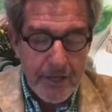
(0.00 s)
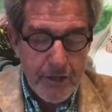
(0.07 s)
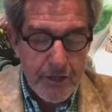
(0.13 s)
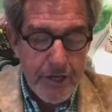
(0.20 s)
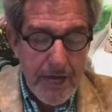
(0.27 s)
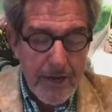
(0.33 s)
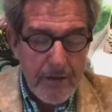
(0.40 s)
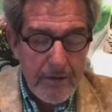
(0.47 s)

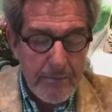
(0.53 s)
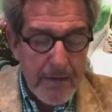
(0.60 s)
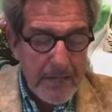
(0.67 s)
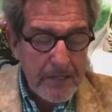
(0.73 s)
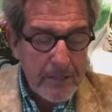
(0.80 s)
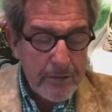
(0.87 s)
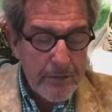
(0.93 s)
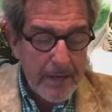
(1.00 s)
share
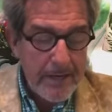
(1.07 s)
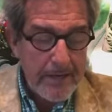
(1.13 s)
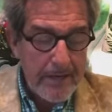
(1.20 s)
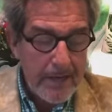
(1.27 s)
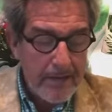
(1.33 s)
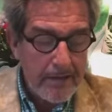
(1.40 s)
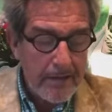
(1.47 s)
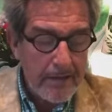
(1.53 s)
amongst one
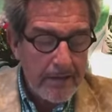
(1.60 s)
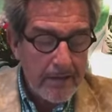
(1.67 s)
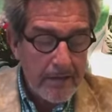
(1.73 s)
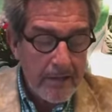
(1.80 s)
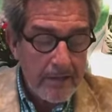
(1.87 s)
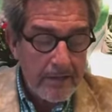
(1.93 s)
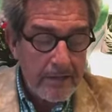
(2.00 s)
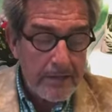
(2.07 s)
another
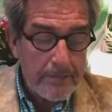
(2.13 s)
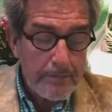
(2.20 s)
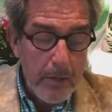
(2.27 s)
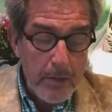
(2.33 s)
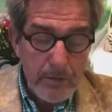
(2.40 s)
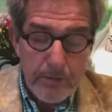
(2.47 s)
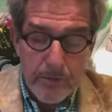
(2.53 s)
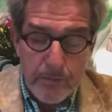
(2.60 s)
the
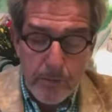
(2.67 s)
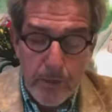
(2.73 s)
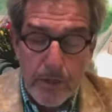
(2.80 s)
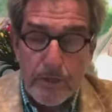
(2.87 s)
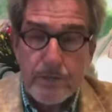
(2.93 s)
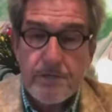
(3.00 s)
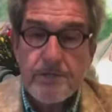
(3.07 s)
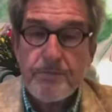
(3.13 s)
spoken
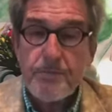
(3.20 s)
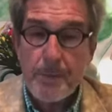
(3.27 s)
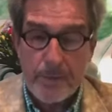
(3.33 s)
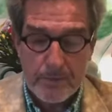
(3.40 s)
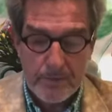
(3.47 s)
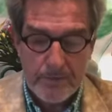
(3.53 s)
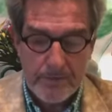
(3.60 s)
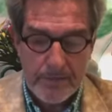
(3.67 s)
words of
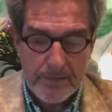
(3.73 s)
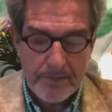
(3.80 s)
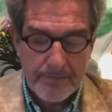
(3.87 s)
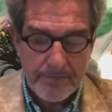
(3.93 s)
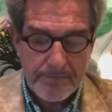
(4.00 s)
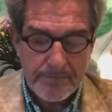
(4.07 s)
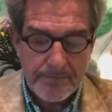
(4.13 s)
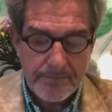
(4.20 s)
poetry.